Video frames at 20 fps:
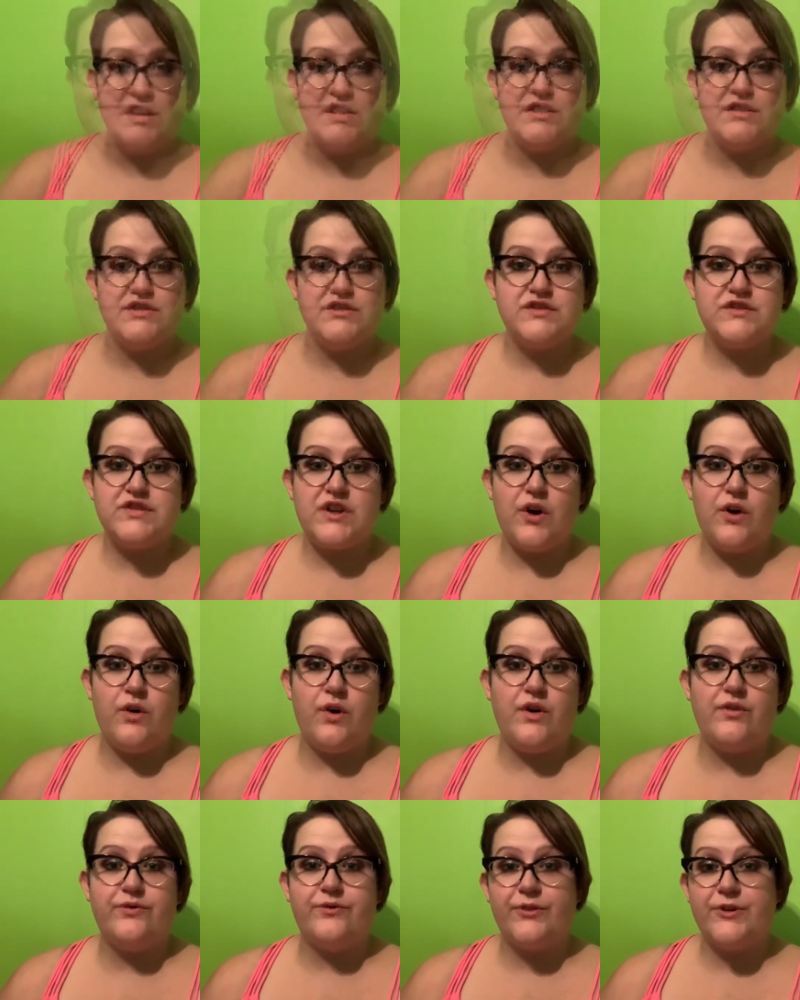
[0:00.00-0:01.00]
So
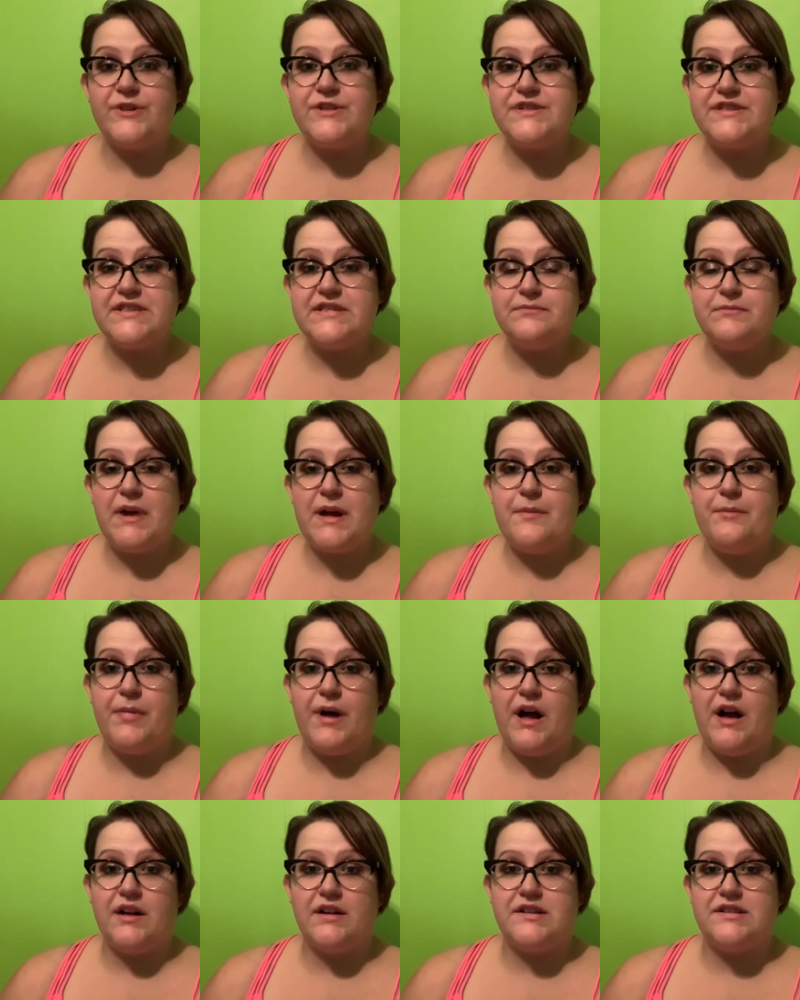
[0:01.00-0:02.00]
first in my
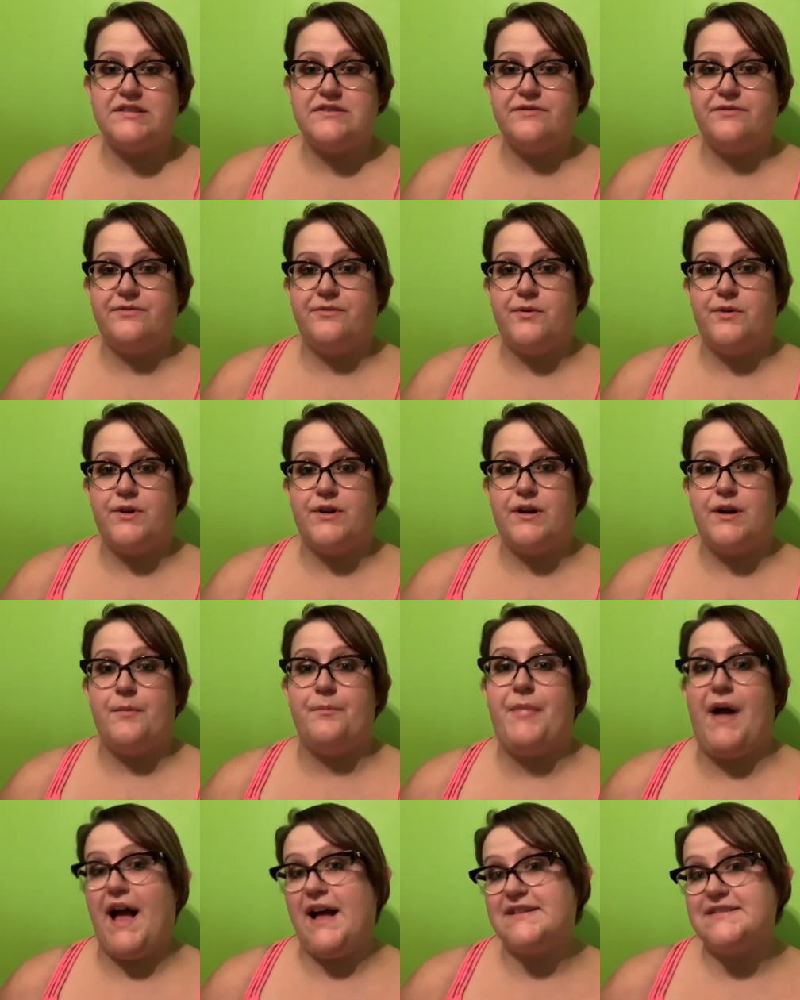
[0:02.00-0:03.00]
box for
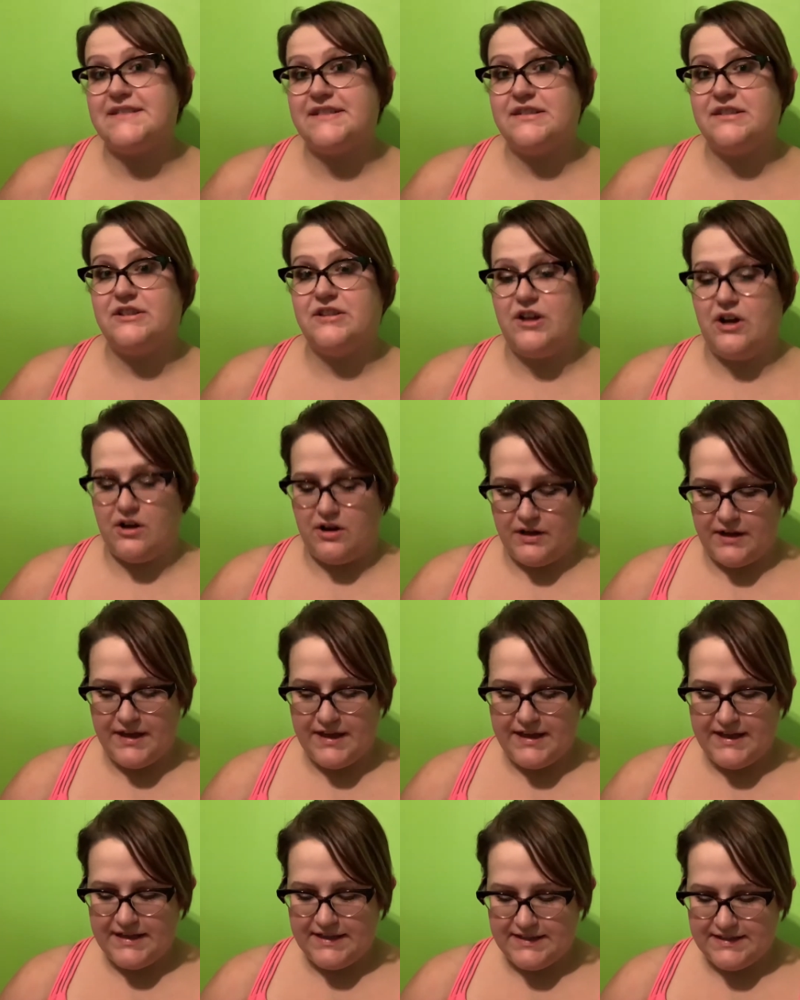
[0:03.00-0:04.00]
passing along
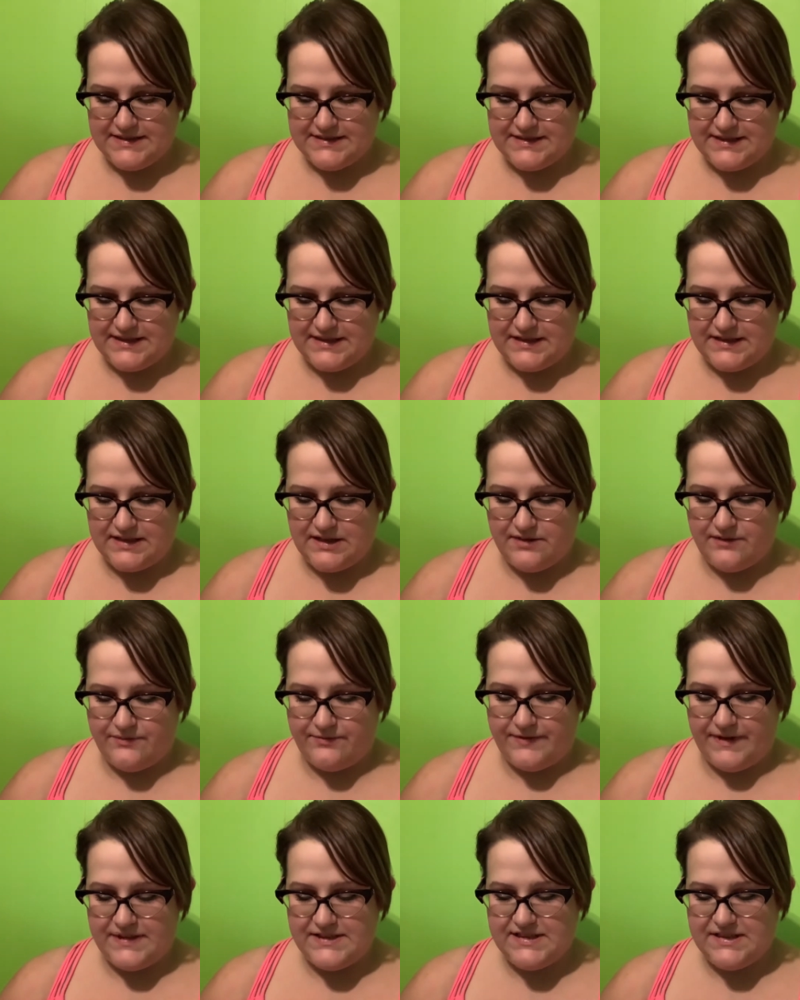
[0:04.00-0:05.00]
is the
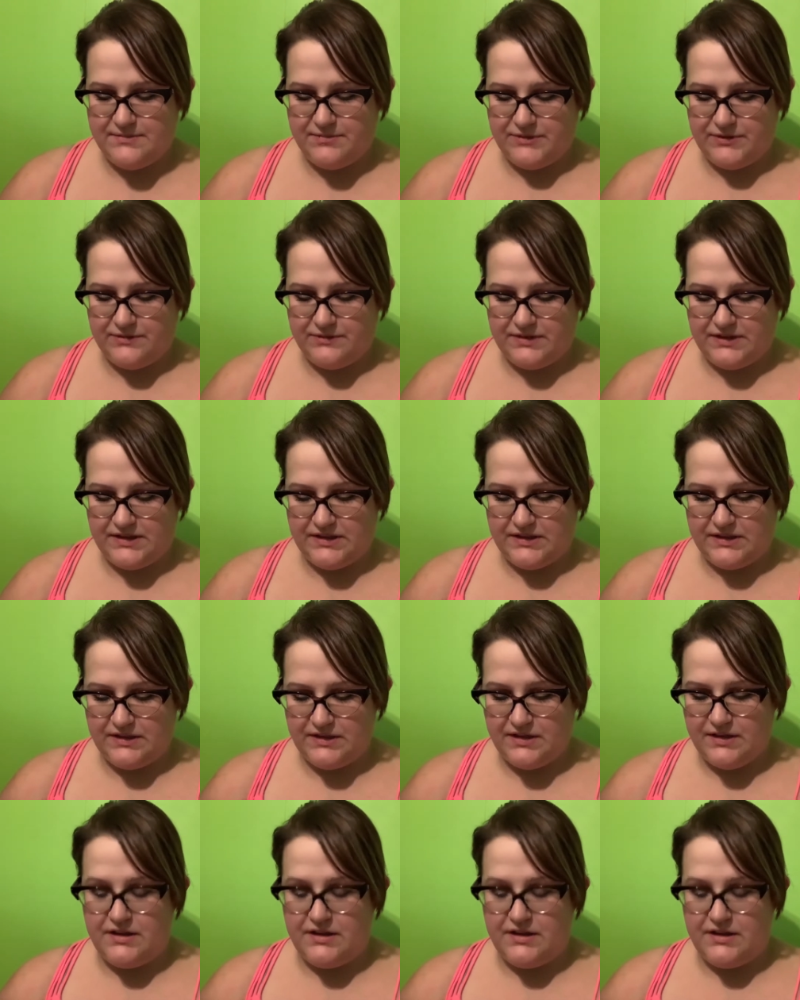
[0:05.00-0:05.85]
Fenty Beauty